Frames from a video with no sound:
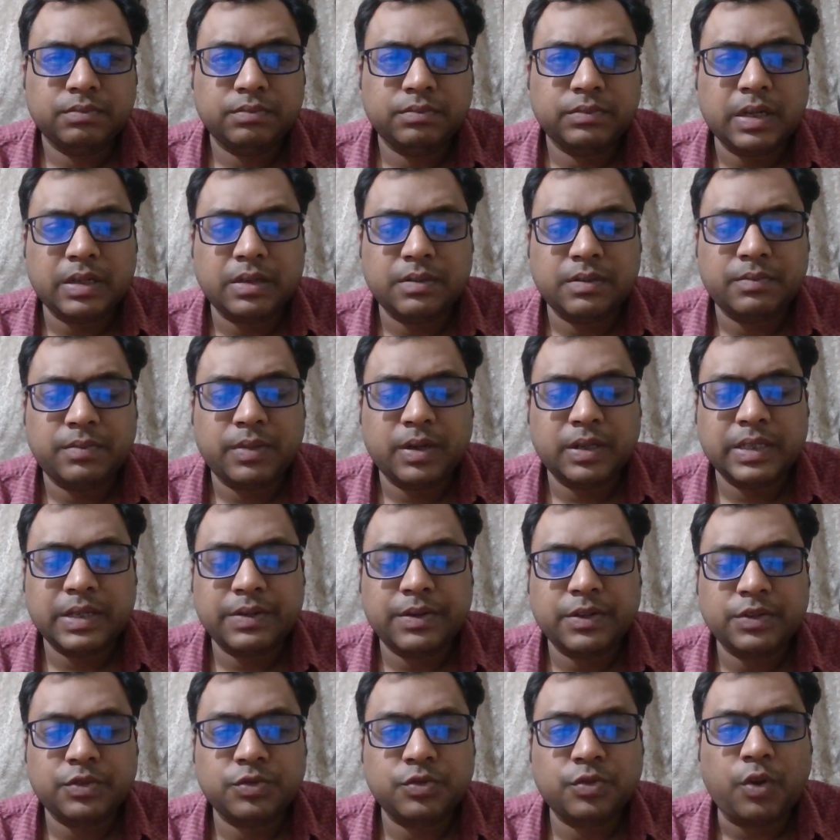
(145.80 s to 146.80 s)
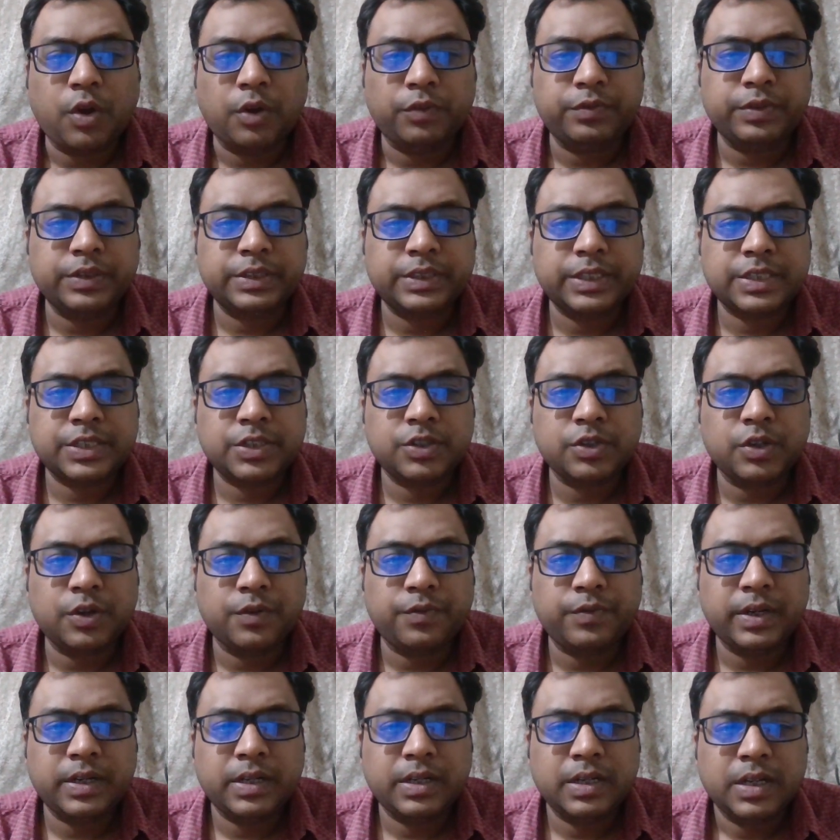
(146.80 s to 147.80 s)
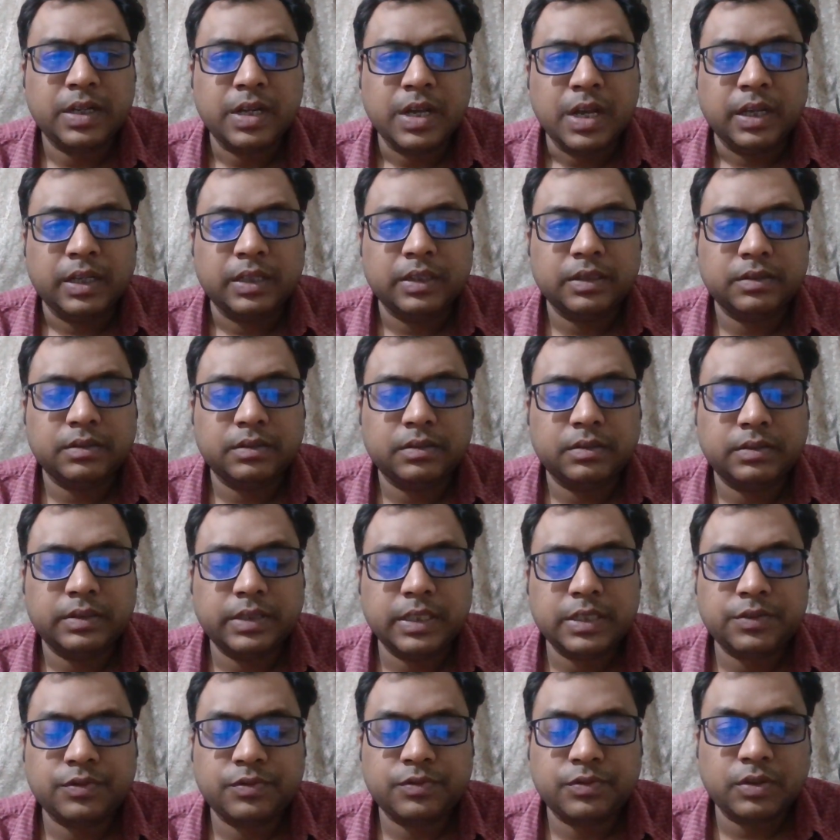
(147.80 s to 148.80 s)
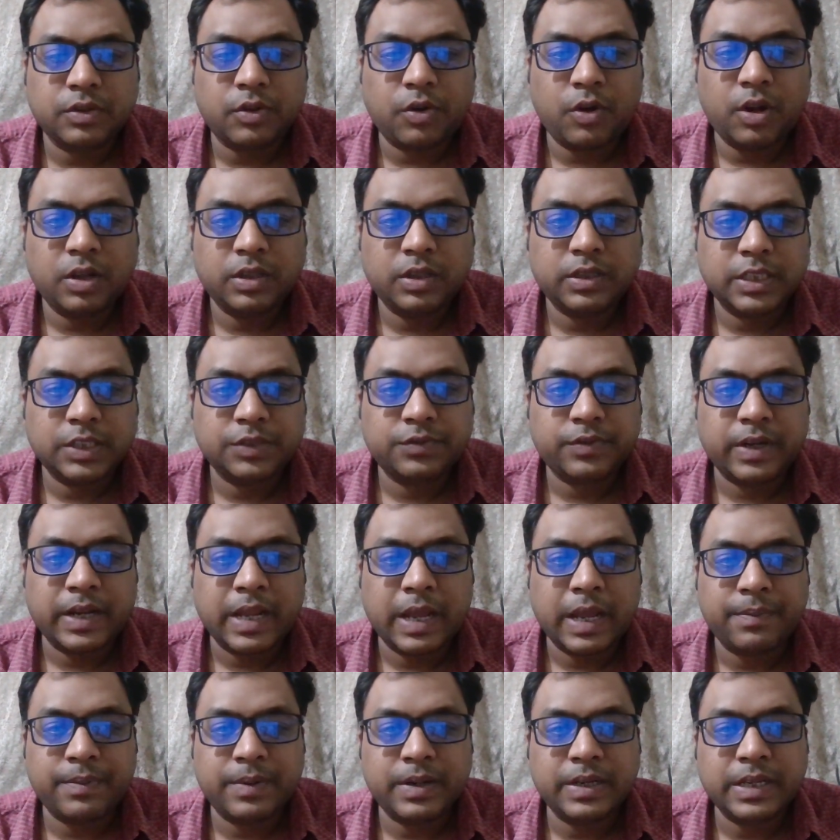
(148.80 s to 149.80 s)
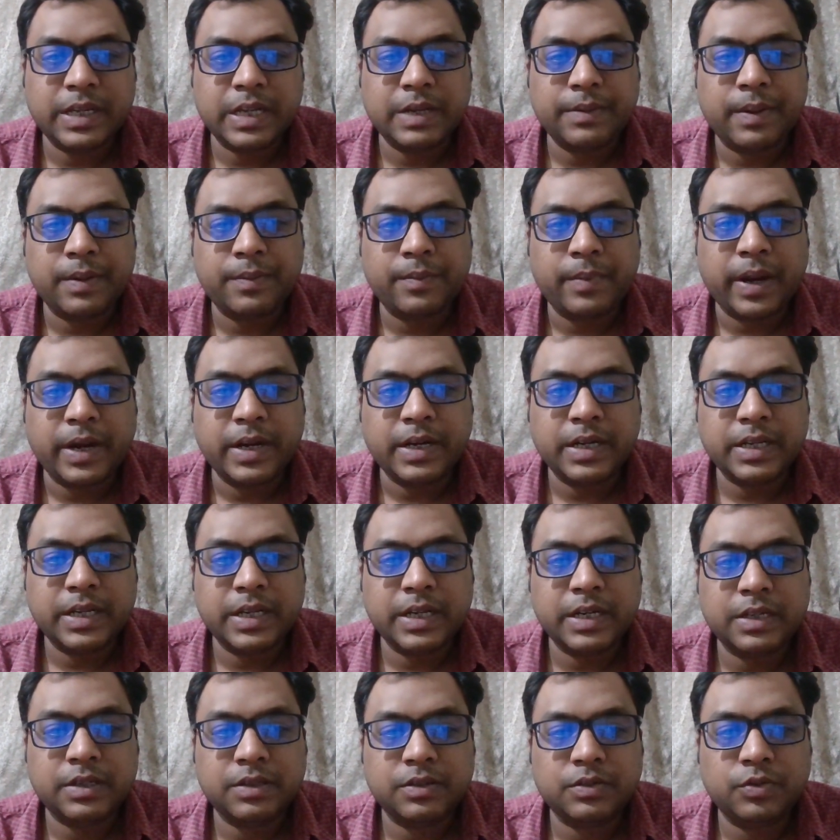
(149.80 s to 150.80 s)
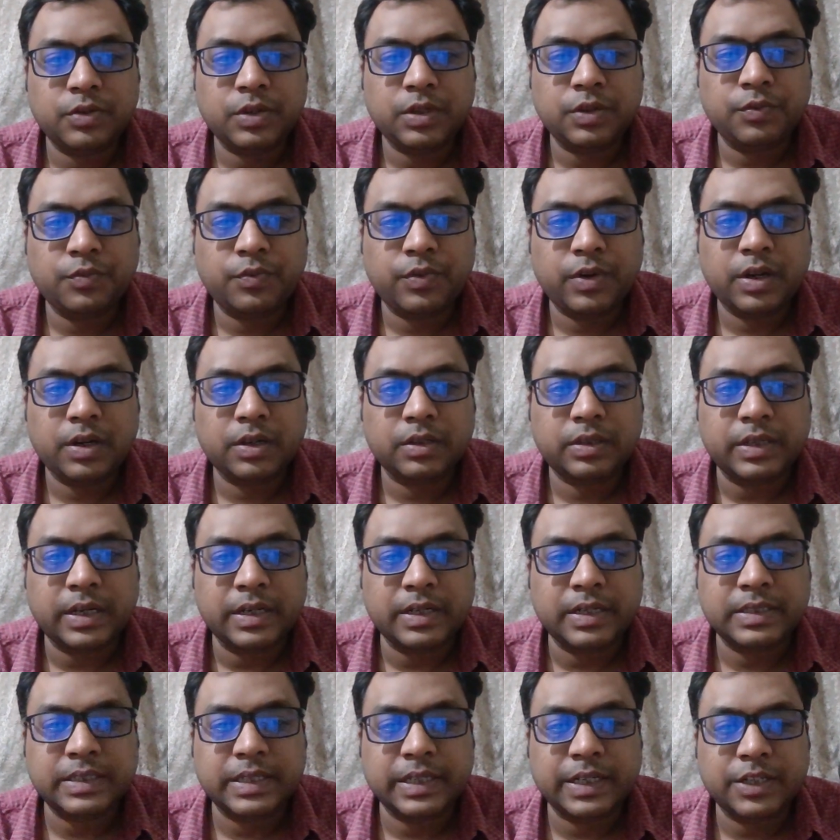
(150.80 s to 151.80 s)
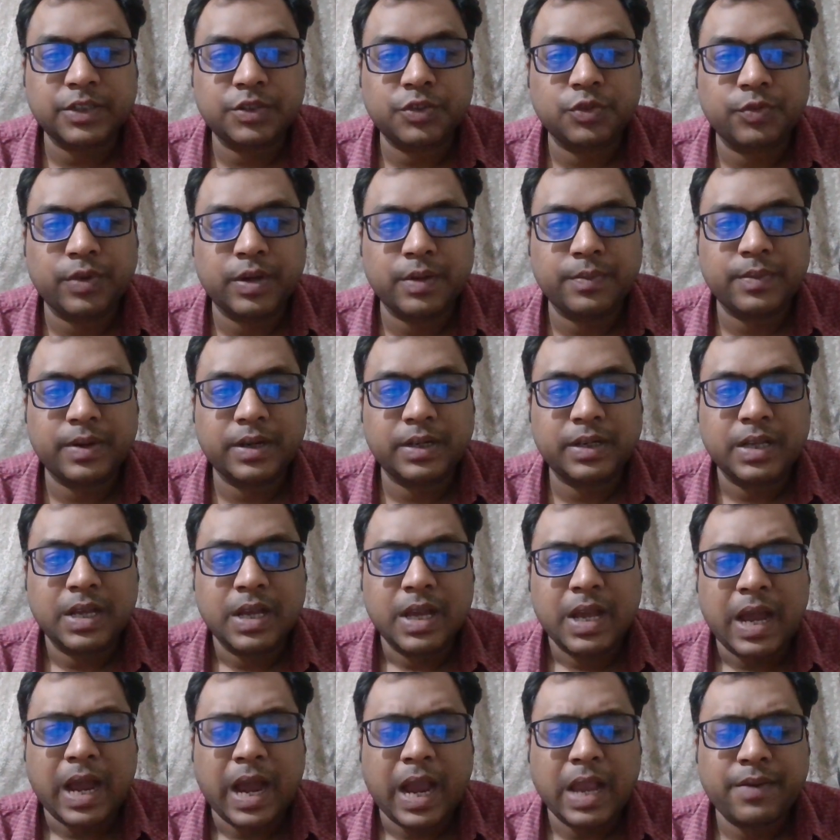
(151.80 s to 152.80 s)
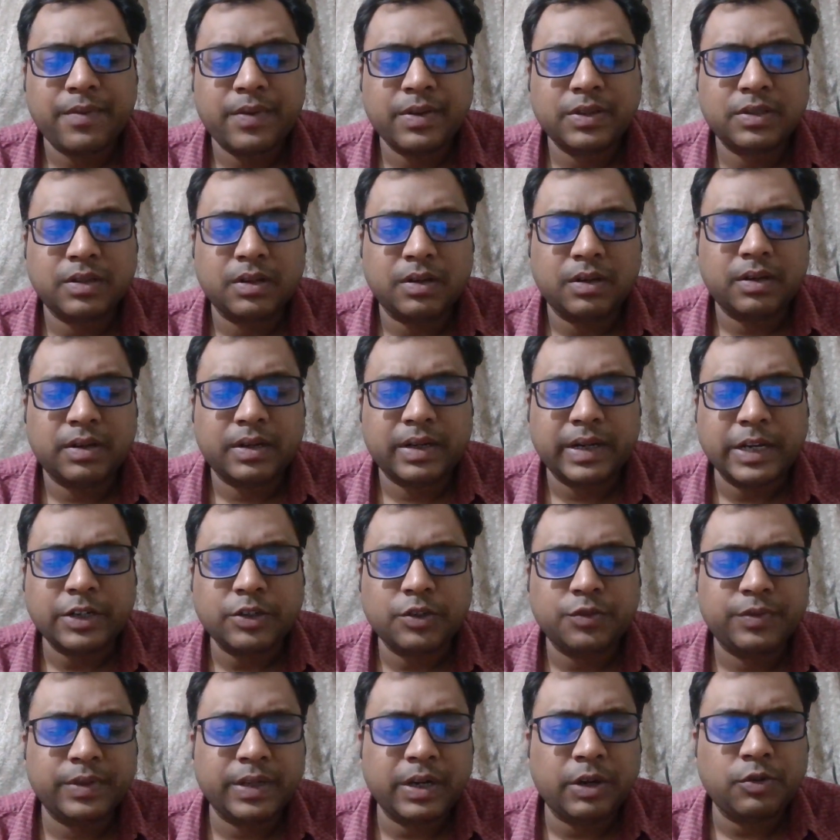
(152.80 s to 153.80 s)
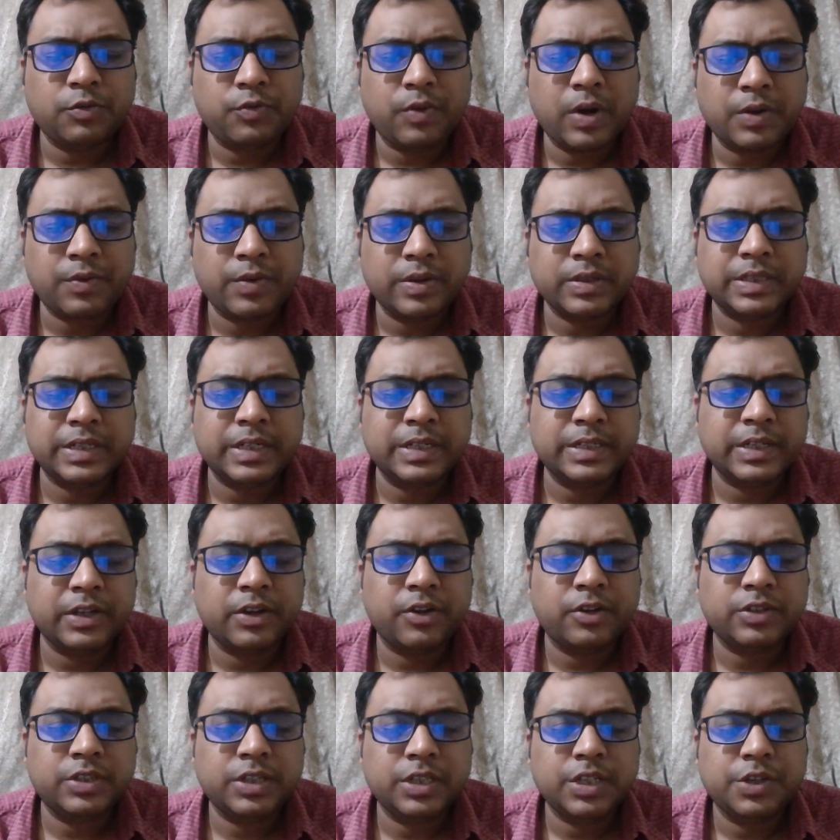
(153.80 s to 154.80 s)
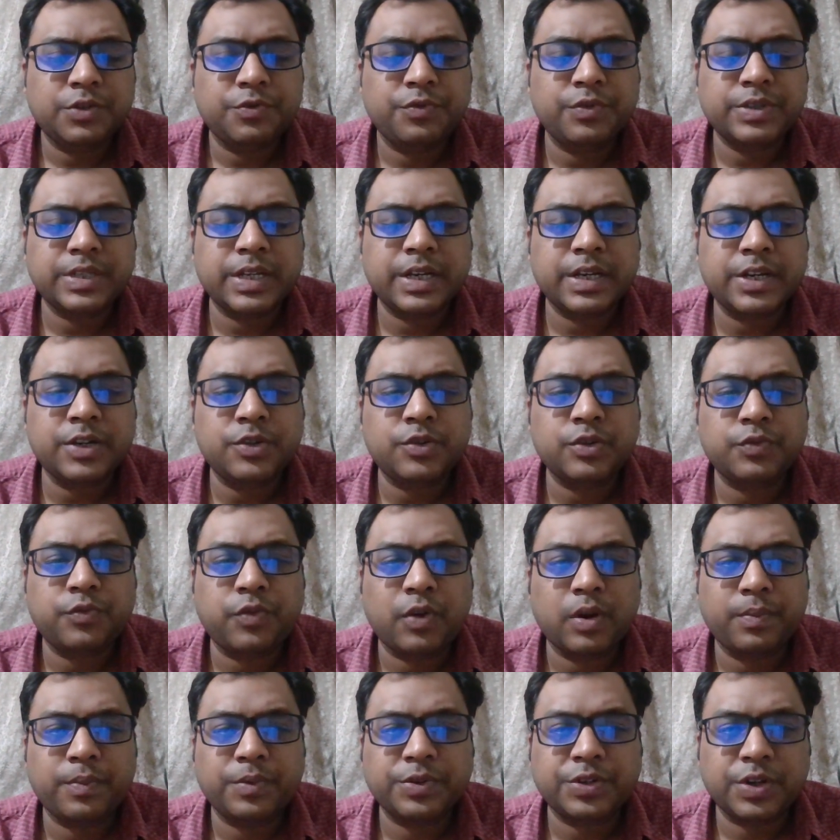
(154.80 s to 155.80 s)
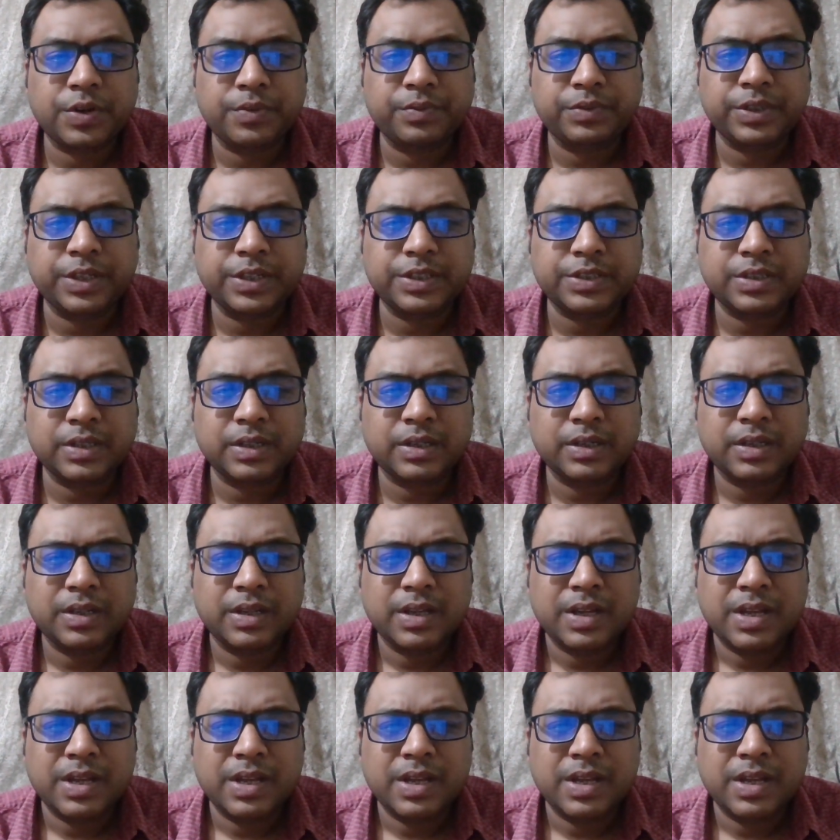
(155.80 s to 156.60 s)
But there was no obvious history of it. This all things were happening in my mind in during 30 seconds to 1 minute. I was trying to figure out what was the etiology which had led to the formation of the ulcer.